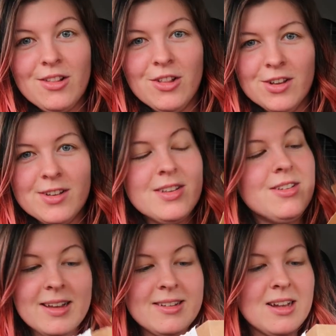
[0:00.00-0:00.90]
It looks
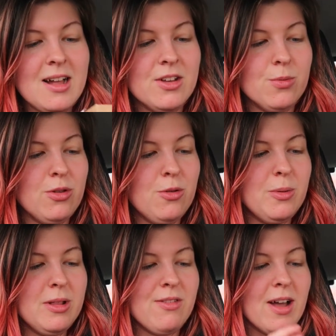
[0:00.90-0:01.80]
like salad, would you
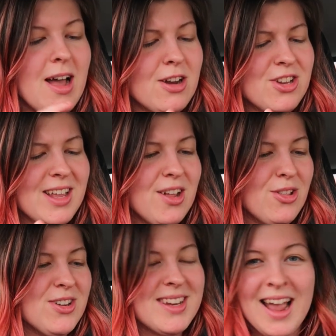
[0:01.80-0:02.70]
believe it? Actually, it
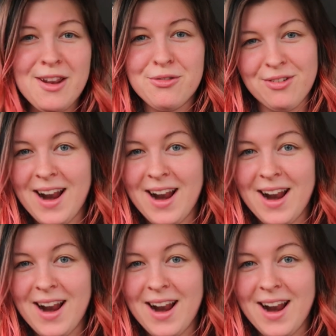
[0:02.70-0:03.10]
looks kind of